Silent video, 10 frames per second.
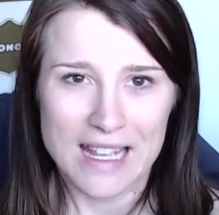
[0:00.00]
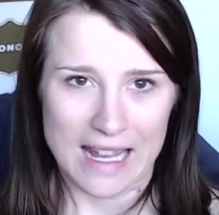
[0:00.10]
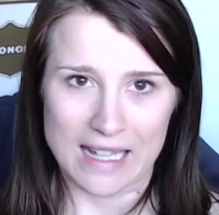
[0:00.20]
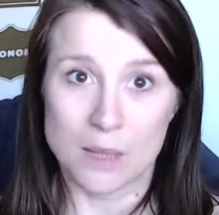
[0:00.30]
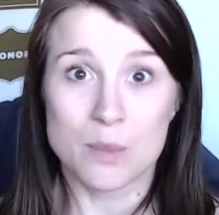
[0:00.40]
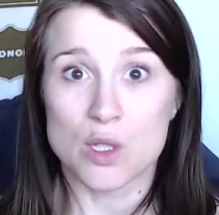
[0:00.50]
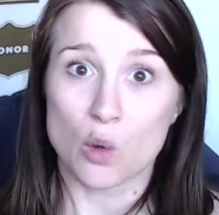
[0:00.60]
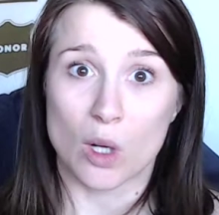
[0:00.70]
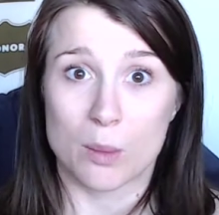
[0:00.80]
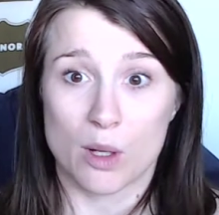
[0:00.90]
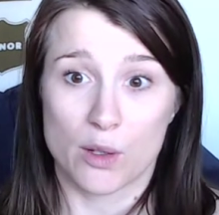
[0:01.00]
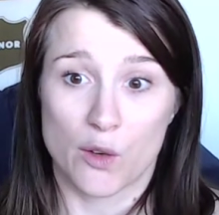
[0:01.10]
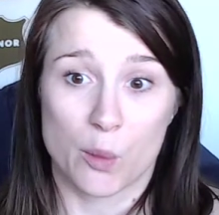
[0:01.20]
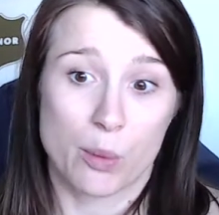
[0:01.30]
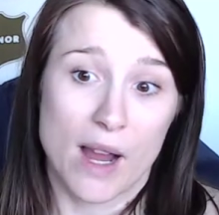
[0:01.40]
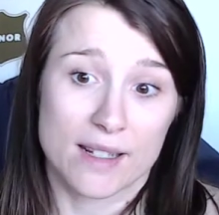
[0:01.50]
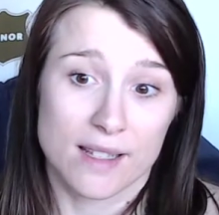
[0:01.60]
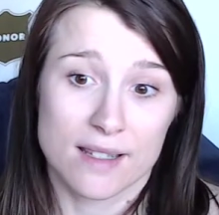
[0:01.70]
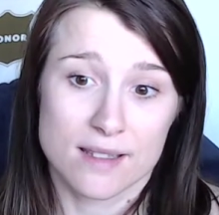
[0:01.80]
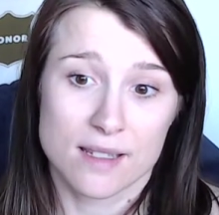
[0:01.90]
and absorb all your
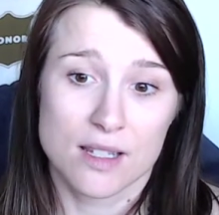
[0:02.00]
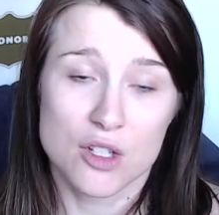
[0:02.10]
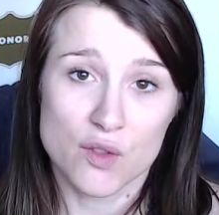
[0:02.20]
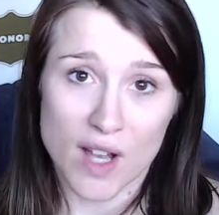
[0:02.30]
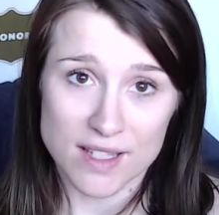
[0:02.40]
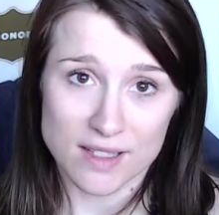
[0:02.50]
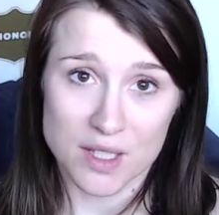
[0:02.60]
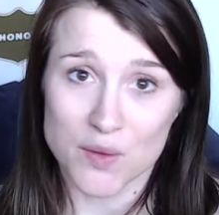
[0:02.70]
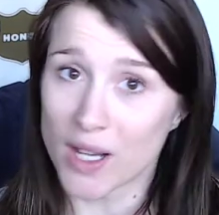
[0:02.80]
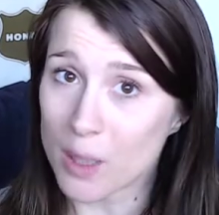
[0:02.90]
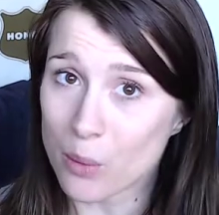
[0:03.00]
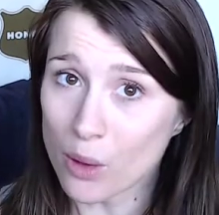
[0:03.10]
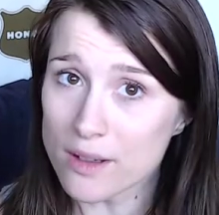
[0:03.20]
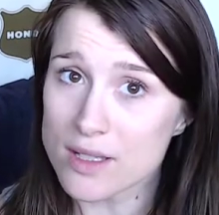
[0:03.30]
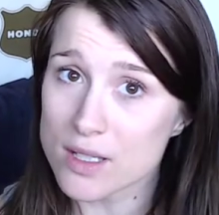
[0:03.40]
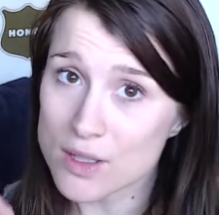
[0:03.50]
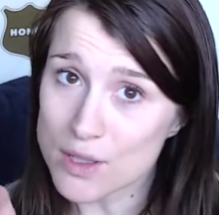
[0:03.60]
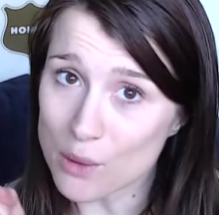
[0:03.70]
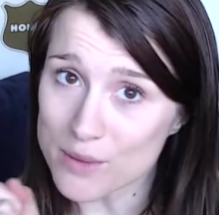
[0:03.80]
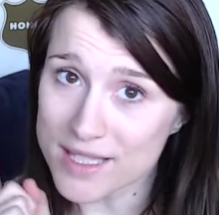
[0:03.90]
practice. Shavasana is very important.
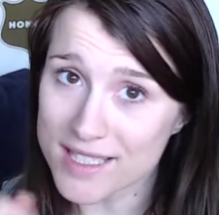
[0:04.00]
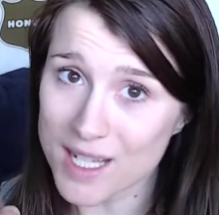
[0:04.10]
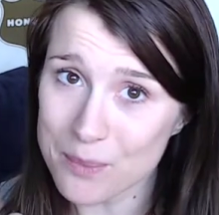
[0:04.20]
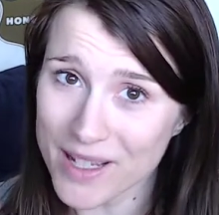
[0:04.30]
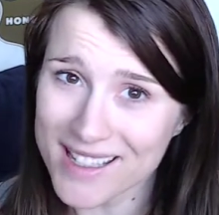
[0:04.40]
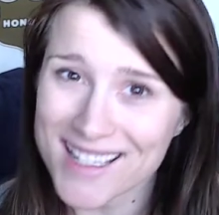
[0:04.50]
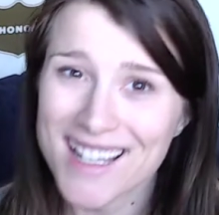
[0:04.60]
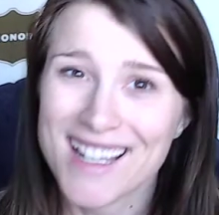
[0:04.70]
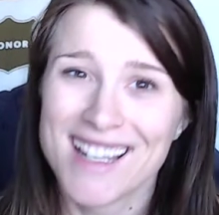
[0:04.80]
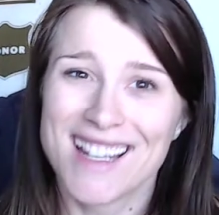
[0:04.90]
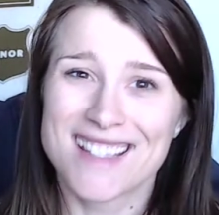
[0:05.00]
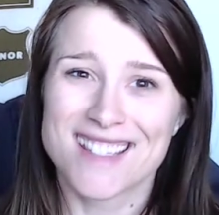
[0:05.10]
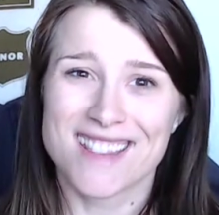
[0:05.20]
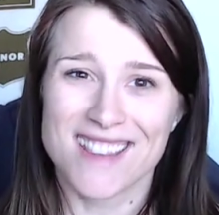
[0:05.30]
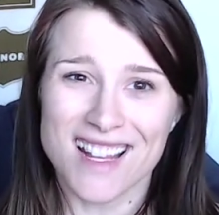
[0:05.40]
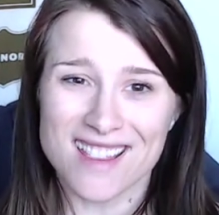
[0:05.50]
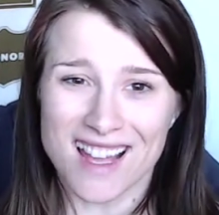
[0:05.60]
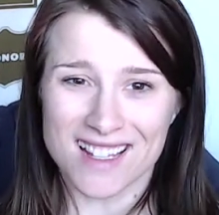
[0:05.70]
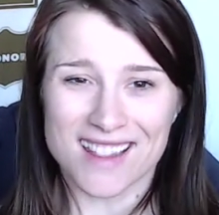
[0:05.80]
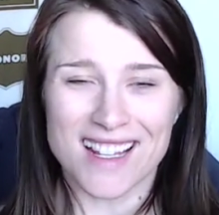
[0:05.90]
Don't skip it. It's a thing
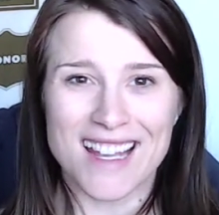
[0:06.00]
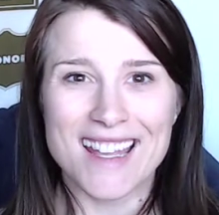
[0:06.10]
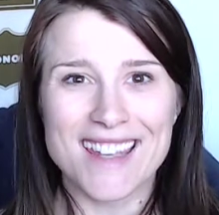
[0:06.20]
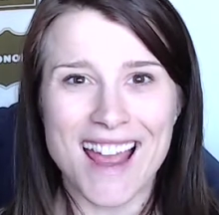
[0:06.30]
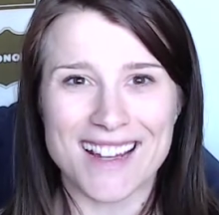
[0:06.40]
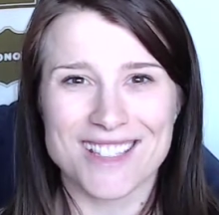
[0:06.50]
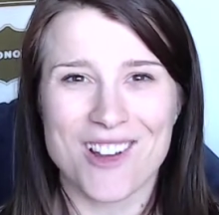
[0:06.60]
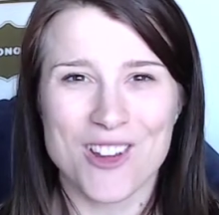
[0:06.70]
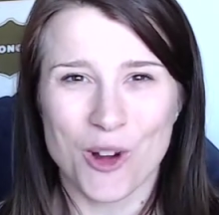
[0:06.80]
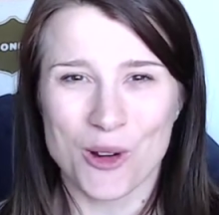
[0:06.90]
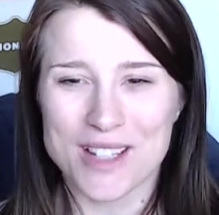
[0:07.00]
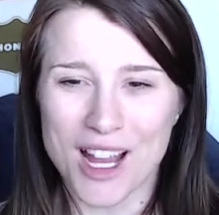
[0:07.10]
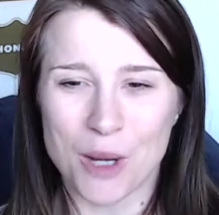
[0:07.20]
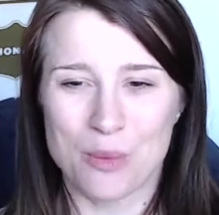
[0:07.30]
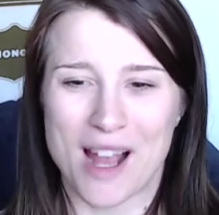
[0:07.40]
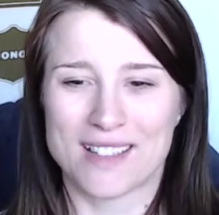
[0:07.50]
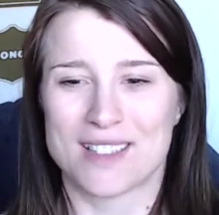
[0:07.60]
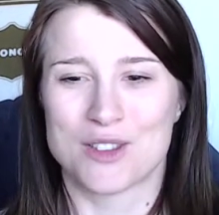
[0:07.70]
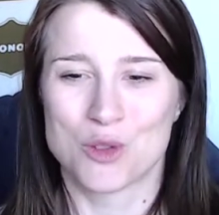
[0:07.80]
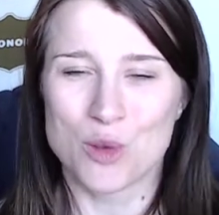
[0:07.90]
that connects your entire
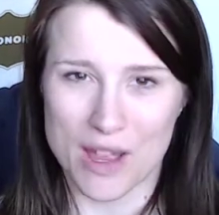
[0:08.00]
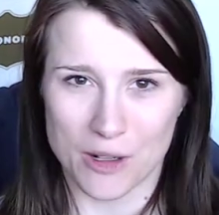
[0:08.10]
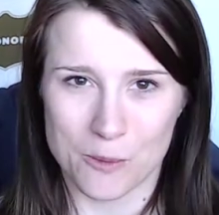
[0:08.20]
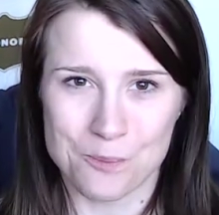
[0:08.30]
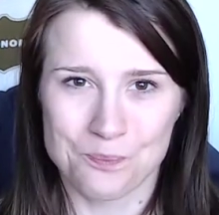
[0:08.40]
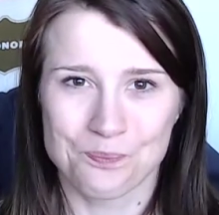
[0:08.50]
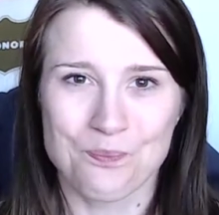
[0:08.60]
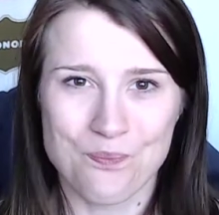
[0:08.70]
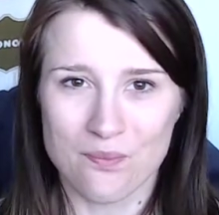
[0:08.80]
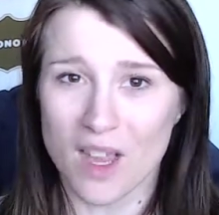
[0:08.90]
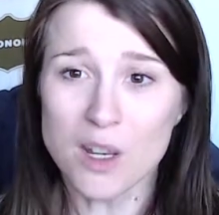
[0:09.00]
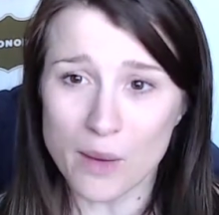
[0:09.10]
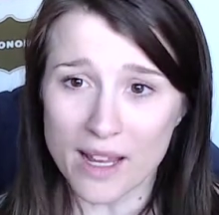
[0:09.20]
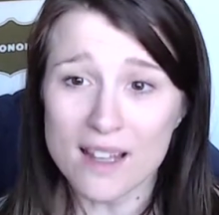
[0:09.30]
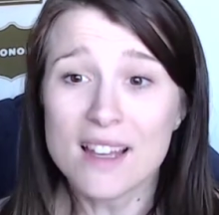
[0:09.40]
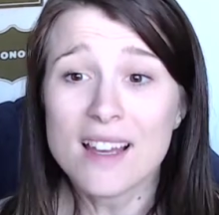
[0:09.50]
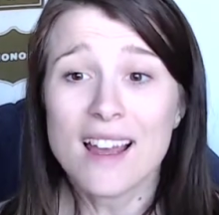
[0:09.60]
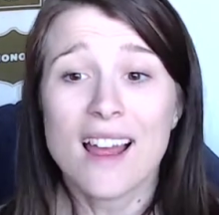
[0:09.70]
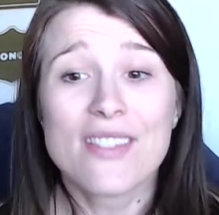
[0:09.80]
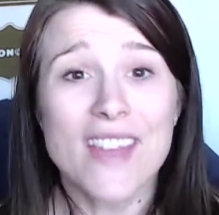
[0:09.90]
practice together. Anyway,
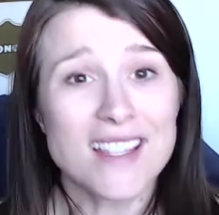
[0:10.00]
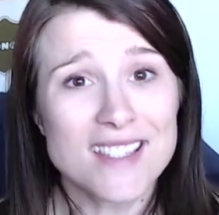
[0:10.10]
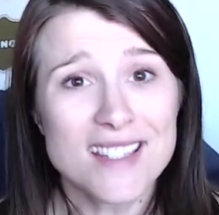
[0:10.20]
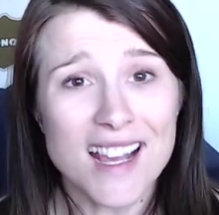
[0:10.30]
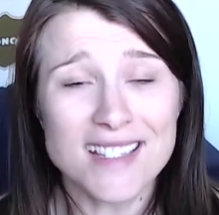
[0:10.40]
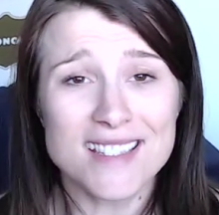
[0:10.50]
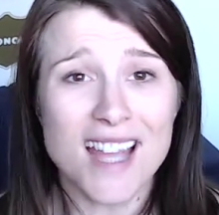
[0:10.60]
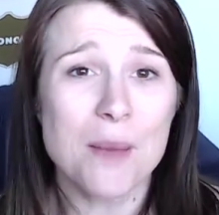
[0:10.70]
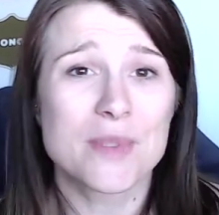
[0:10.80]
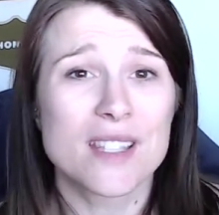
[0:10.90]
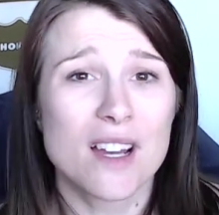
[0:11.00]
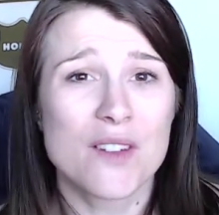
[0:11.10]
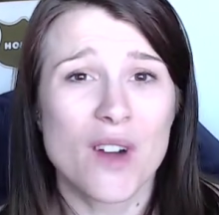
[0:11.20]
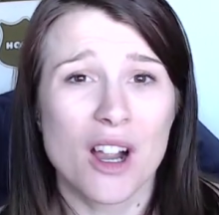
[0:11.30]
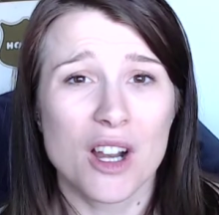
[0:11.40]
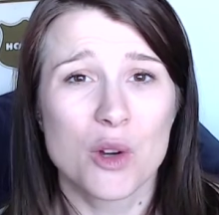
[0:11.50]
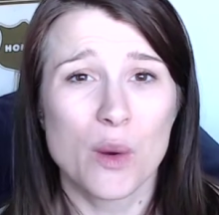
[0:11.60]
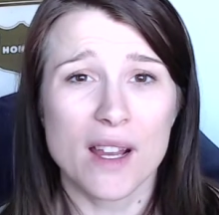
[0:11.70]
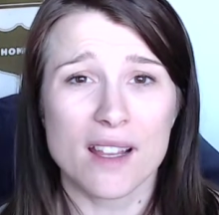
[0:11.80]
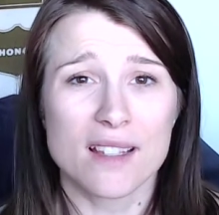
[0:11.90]
that's the 9 steps of our
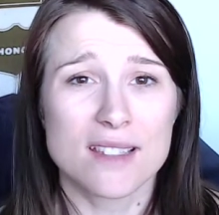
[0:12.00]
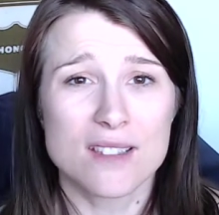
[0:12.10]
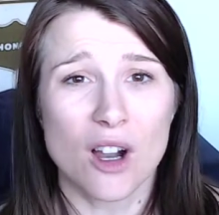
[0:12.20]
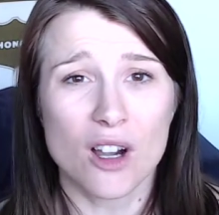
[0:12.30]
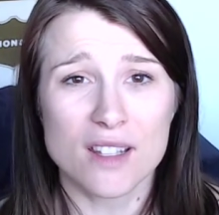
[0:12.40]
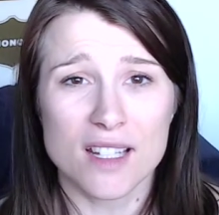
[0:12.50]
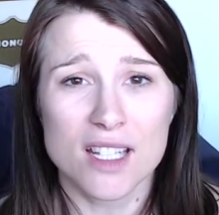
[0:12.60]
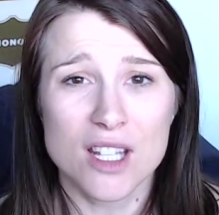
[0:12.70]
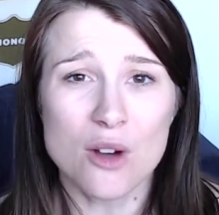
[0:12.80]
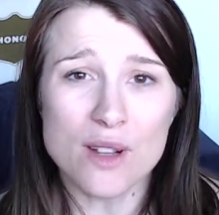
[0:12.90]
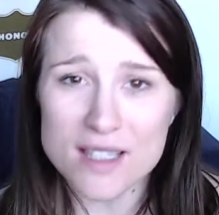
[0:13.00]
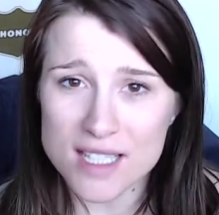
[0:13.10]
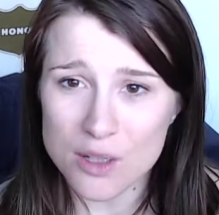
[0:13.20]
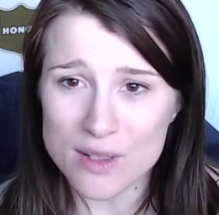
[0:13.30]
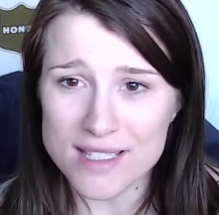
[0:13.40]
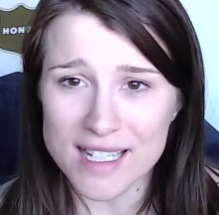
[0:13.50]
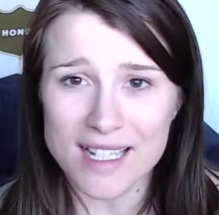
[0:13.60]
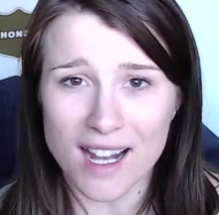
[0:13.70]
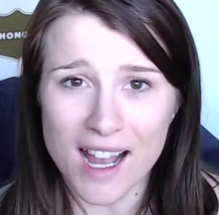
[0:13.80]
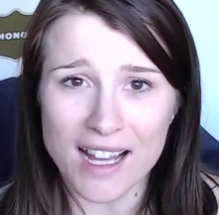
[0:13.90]
quick start yoga sequencing
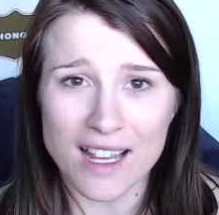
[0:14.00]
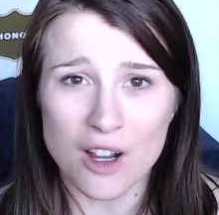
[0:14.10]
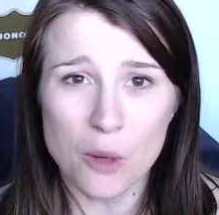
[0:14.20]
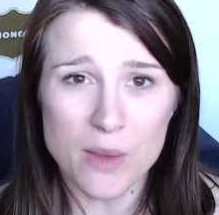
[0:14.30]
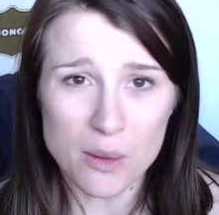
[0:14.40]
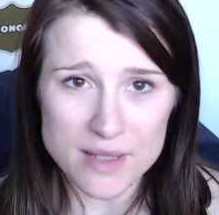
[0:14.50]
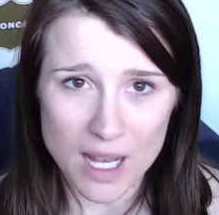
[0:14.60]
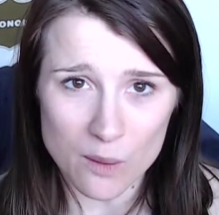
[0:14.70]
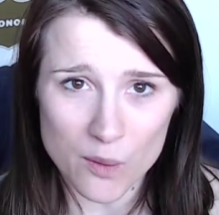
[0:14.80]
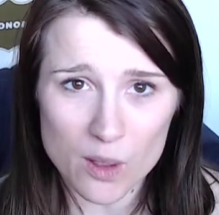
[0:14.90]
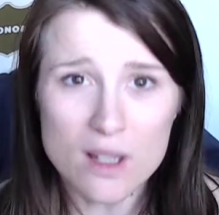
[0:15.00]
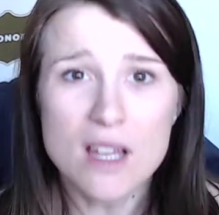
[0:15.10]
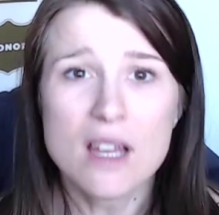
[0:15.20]
guide. I hope that was helpful.